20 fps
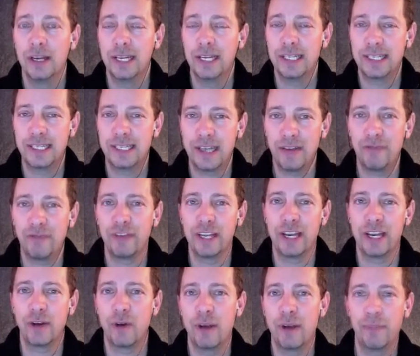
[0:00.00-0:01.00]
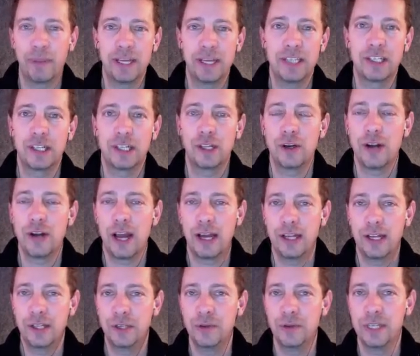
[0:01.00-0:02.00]
it's definitely a great place to learn
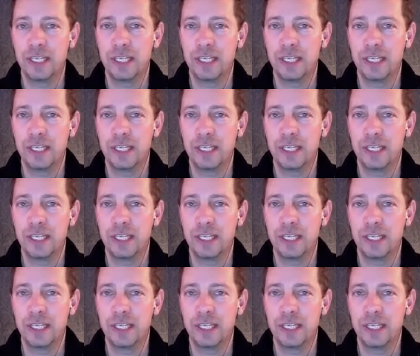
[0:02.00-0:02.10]
how to do